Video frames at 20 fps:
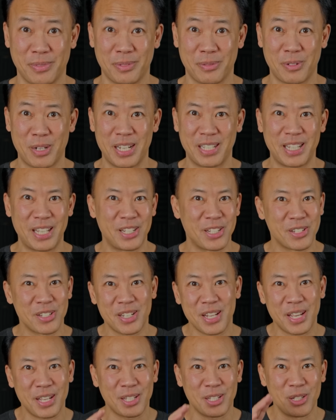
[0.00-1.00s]
Right? They just
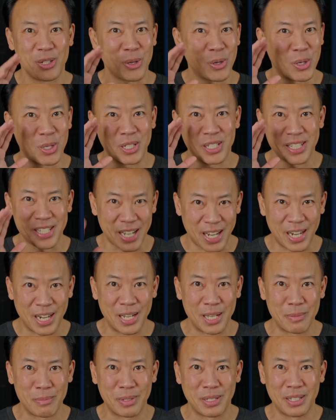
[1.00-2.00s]
take your
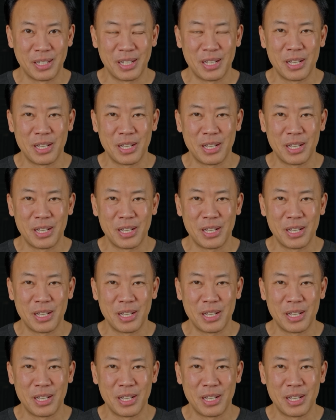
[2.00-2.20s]
time.